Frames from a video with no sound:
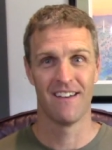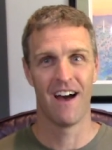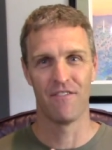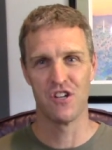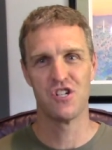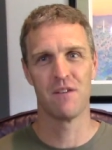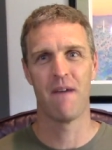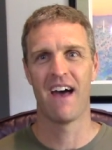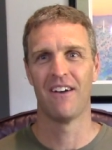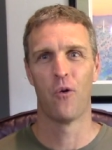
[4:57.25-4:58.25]
of the
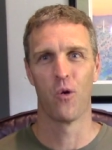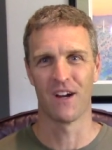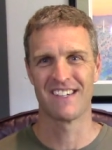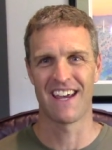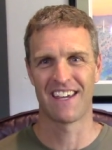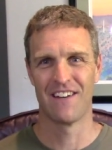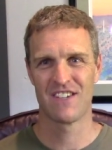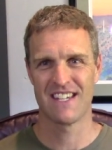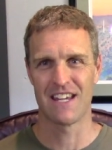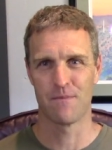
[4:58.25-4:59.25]
GMAT or Executive
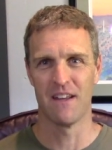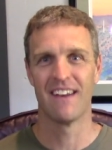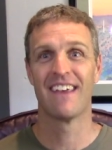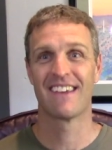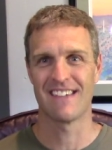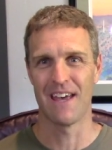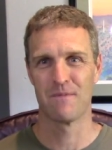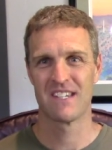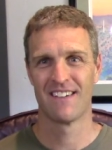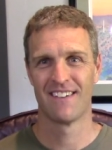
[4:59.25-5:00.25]
Assessment exams.